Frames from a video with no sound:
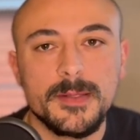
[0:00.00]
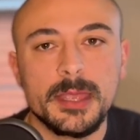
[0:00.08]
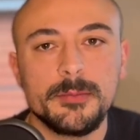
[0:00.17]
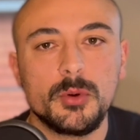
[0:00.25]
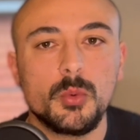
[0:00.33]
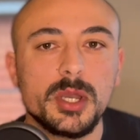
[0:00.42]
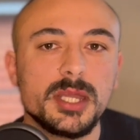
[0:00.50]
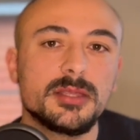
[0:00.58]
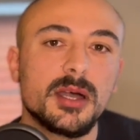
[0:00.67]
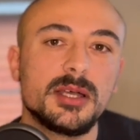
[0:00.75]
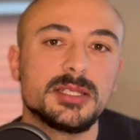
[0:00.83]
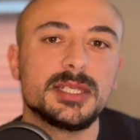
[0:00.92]
But what it
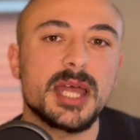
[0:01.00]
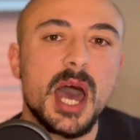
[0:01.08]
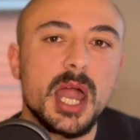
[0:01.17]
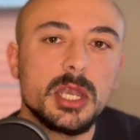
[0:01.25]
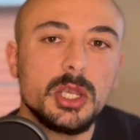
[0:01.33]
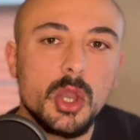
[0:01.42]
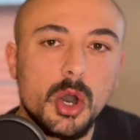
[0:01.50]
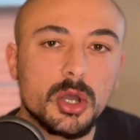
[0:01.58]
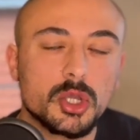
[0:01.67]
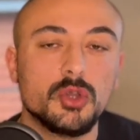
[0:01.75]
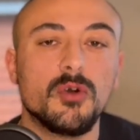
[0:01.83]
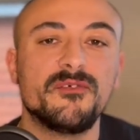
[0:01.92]
does is unlock
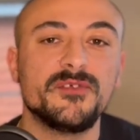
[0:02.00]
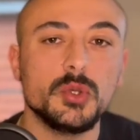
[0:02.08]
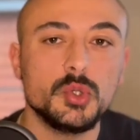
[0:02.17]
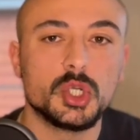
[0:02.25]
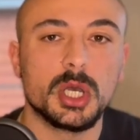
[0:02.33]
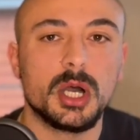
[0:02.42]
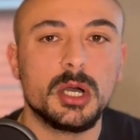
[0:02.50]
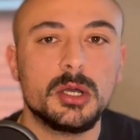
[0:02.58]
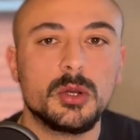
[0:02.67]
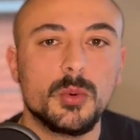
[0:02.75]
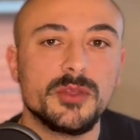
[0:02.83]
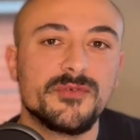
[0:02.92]
your future
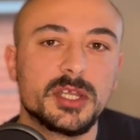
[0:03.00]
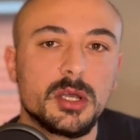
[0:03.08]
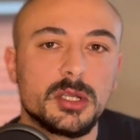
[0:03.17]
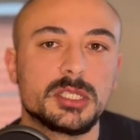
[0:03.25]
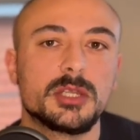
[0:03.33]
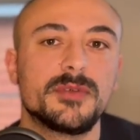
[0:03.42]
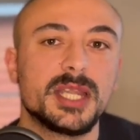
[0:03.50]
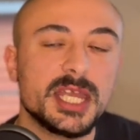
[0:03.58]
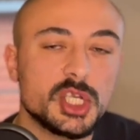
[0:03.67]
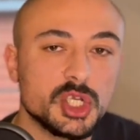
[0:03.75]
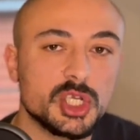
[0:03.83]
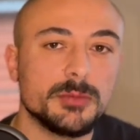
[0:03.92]
with regards to the
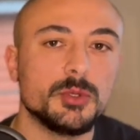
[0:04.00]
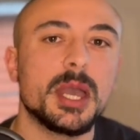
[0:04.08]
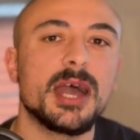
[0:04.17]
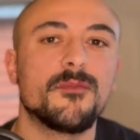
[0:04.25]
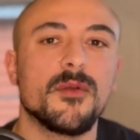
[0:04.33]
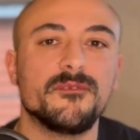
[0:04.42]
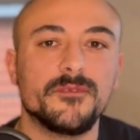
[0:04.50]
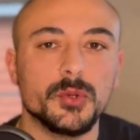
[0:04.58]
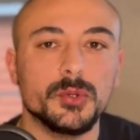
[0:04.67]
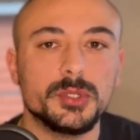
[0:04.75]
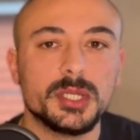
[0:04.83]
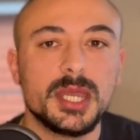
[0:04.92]
relationship you have with food